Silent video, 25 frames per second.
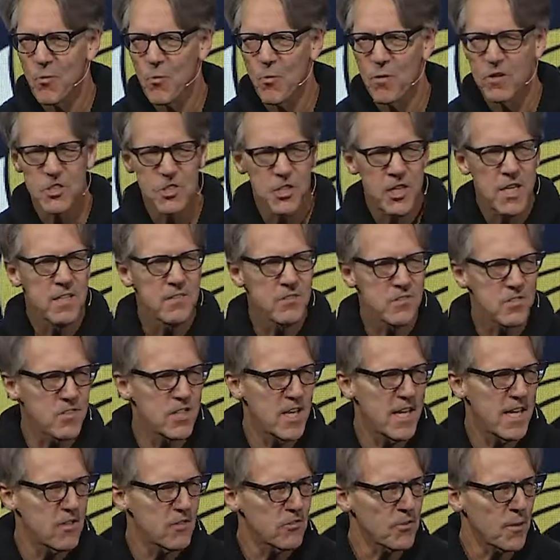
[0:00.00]
where Jesus
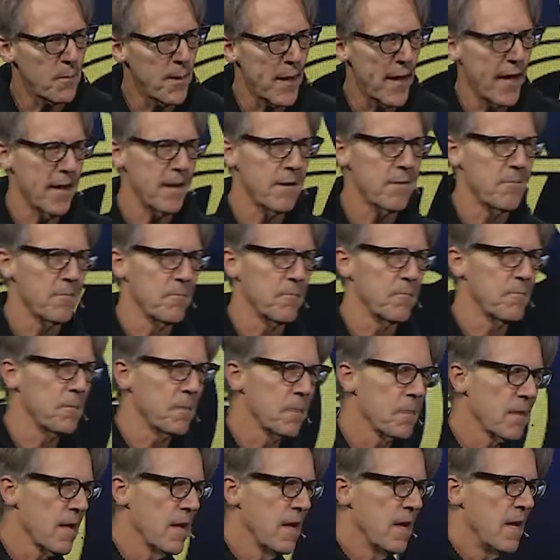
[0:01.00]
healed a man.
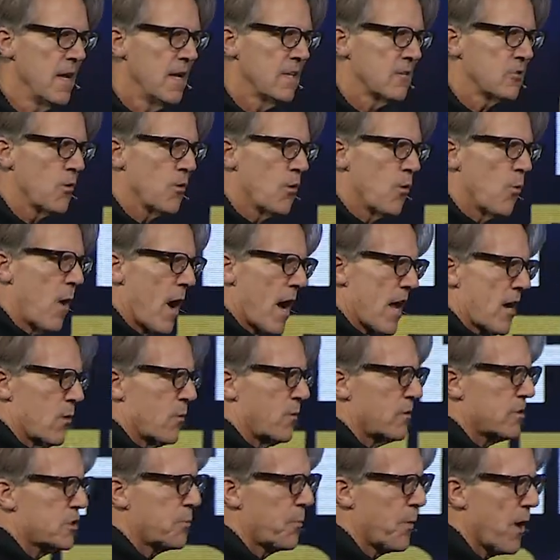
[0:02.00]
So the water
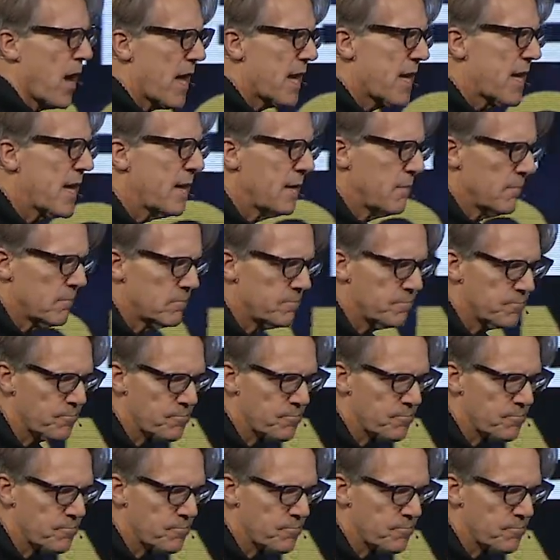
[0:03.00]
was brought in